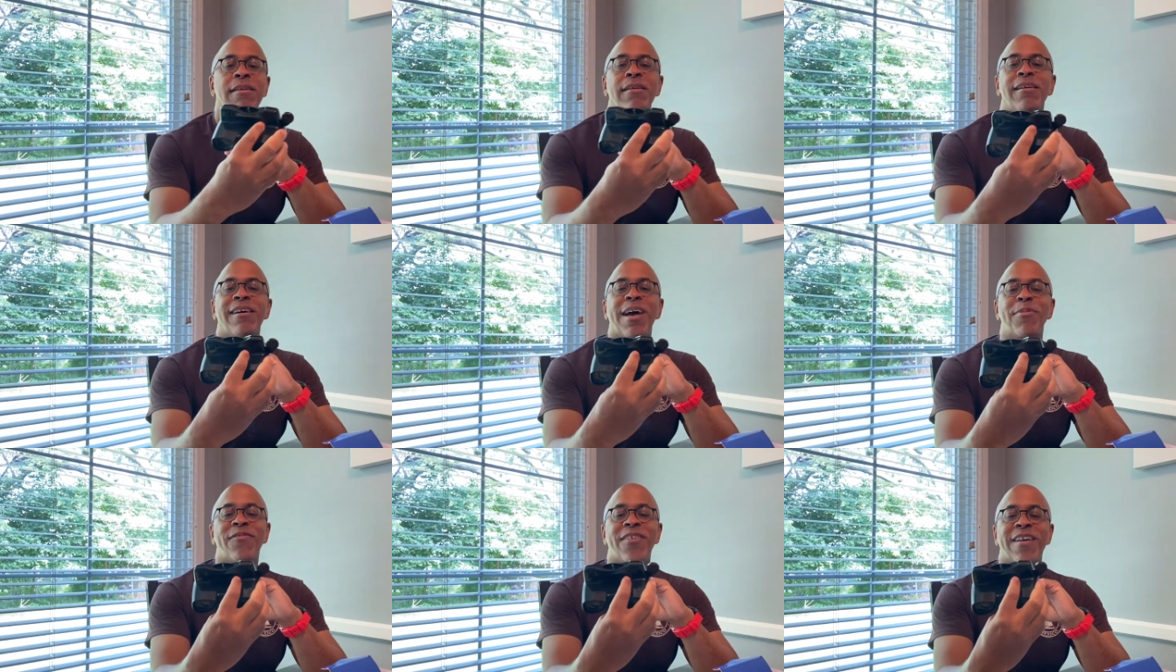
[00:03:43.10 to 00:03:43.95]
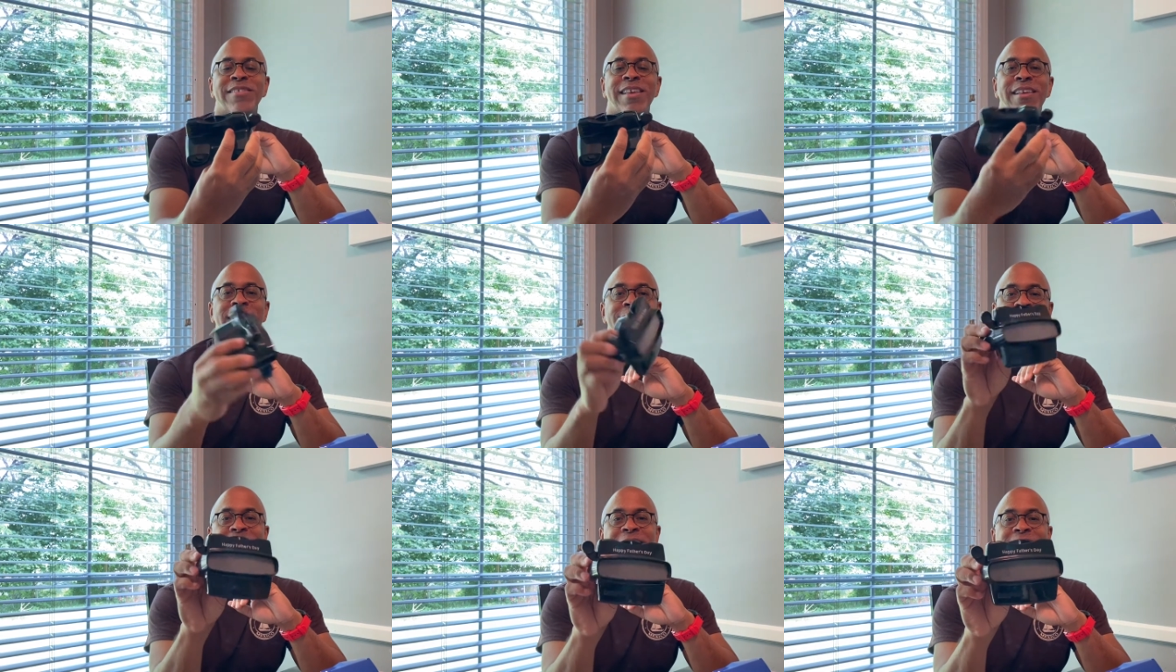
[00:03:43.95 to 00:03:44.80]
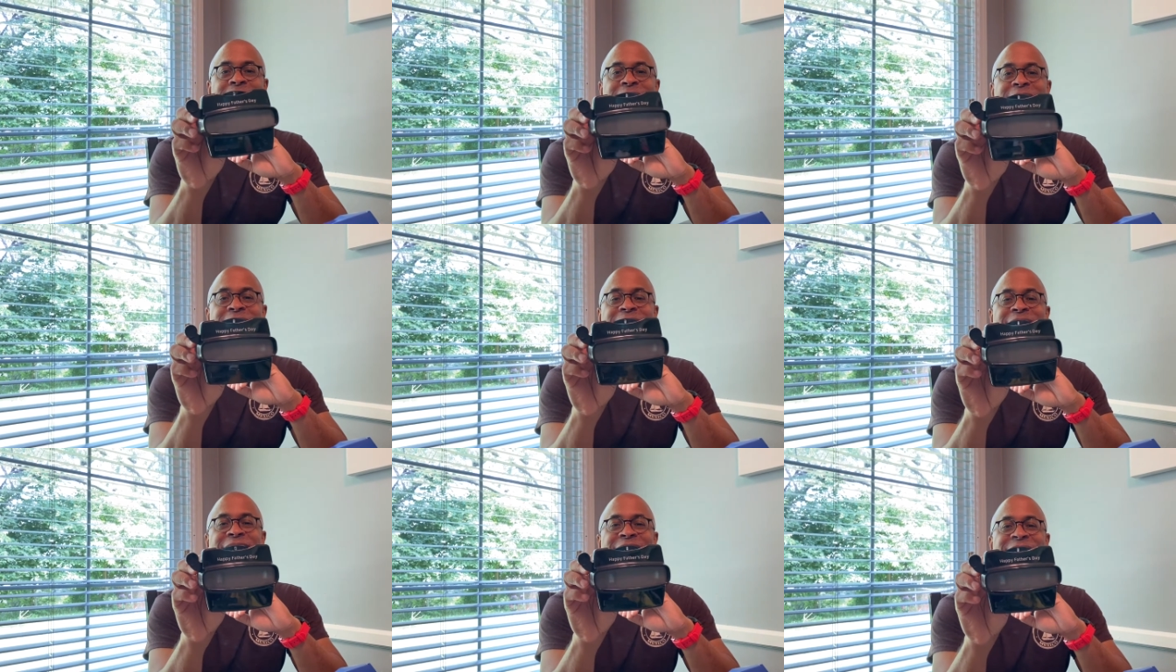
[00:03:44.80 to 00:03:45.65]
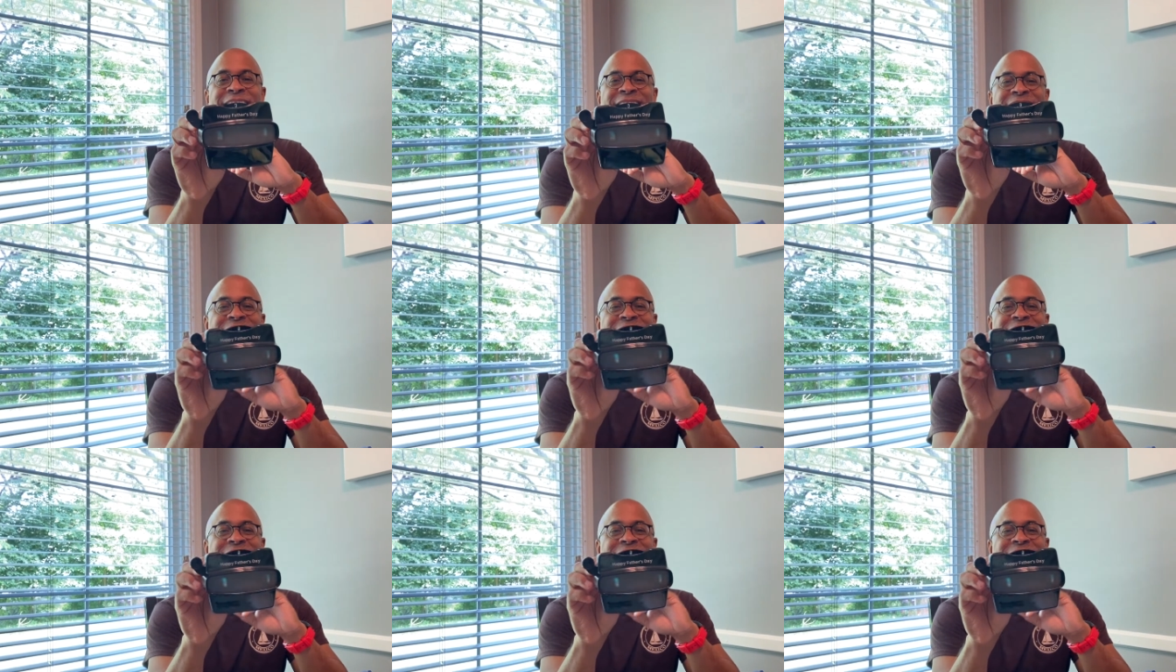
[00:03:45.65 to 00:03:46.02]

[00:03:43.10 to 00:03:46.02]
Happy Father's Day. Look at that. Yep, and then hit the